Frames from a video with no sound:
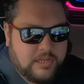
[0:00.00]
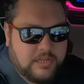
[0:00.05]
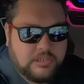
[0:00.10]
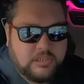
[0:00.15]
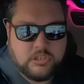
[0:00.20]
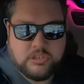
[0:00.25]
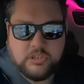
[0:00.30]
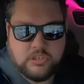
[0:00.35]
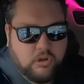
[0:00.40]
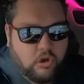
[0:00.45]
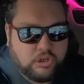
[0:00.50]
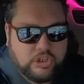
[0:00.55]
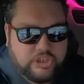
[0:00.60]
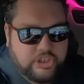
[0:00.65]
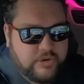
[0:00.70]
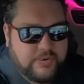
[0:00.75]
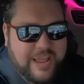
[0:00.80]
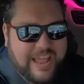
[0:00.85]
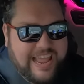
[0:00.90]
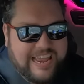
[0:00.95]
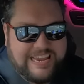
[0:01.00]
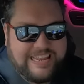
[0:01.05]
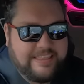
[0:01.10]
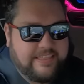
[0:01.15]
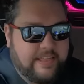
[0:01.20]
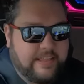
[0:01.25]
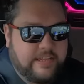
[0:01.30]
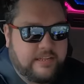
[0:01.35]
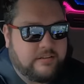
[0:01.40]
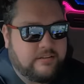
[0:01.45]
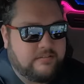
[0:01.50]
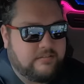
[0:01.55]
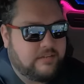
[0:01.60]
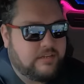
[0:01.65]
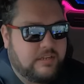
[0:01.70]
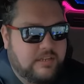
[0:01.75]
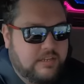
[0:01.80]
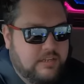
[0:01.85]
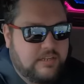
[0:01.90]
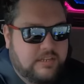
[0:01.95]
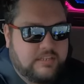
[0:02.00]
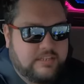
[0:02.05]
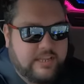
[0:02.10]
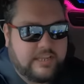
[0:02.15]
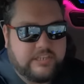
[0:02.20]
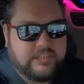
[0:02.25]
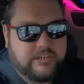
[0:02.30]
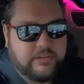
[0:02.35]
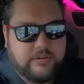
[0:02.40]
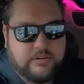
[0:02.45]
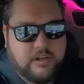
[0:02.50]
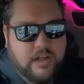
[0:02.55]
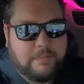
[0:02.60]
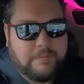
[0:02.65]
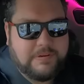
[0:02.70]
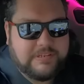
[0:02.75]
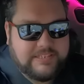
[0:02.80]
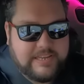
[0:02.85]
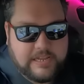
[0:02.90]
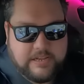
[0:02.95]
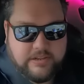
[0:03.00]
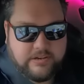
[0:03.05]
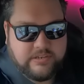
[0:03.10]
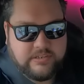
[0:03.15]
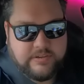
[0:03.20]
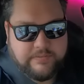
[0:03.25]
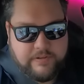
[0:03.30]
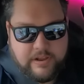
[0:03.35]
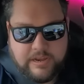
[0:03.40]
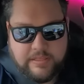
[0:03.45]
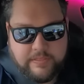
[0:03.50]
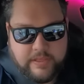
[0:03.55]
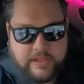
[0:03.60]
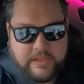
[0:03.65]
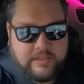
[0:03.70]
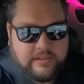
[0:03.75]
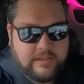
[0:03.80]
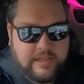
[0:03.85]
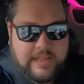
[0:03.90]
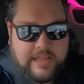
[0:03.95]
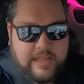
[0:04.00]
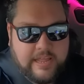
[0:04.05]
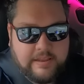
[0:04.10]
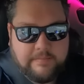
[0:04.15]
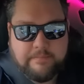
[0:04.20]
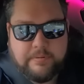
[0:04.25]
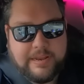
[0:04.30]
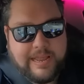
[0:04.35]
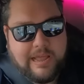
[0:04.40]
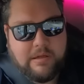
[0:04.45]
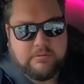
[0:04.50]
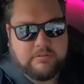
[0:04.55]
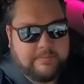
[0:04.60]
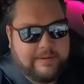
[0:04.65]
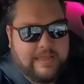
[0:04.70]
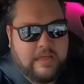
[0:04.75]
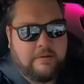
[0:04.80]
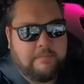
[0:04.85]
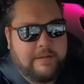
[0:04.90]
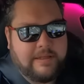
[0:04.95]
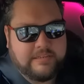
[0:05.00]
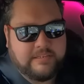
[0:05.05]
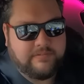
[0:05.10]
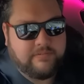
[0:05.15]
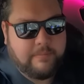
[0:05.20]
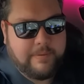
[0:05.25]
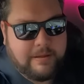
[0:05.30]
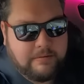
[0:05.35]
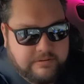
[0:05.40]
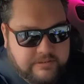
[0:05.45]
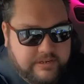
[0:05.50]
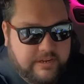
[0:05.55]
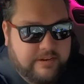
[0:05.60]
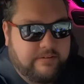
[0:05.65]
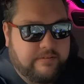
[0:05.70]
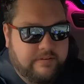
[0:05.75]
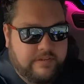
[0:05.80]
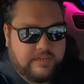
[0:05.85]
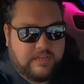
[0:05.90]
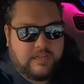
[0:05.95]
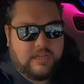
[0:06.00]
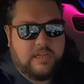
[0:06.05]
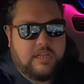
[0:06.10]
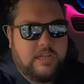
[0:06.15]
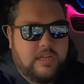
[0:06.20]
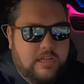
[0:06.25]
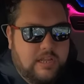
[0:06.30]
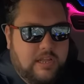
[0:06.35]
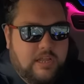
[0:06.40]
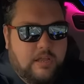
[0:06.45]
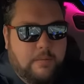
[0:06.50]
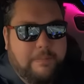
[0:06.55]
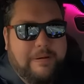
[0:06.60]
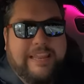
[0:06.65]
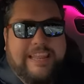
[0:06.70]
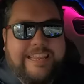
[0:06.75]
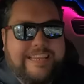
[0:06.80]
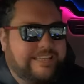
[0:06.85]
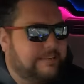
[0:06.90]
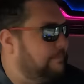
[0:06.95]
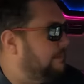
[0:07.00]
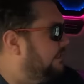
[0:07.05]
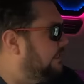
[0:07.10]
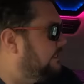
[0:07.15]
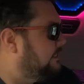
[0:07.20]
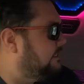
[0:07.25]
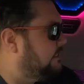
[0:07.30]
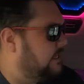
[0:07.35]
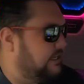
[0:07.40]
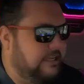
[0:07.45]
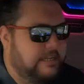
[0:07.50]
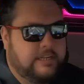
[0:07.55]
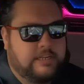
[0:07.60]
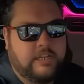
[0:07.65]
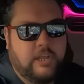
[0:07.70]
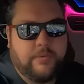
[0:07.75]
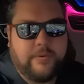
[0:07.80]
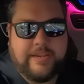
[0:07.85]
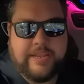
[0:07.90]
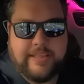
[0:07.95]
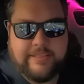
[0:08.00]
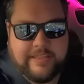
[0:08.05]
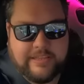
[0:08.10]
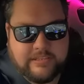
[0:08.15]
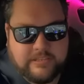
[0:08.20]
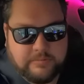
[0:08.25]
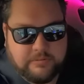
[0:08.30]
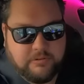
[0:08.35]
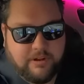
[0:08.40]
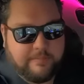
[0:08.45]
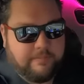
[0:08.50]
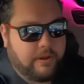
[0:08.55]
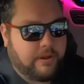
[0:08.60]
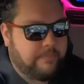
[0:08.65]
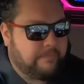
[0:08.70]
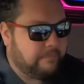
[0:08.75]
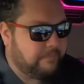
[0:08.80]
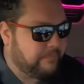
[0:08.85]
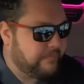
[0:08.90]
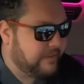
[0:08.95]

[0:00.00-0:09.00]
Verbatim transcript: Doesn't cost you anything, takes you a couple of seconds if anything, but it helps me out a massive amount, so please go and hit that subscribe button.